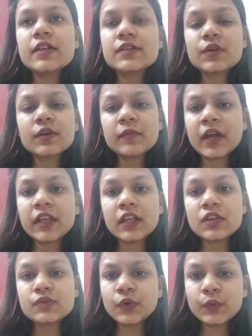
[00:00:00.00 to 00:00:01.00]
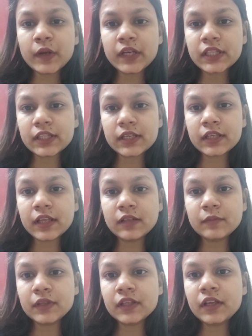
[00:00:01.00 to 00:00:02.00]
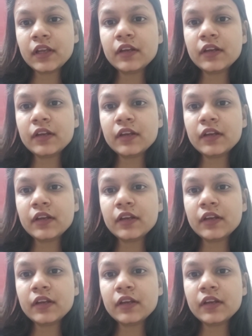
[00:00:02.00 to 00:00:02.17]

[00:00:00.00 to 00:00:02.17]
So in my year, it was 23 LPA,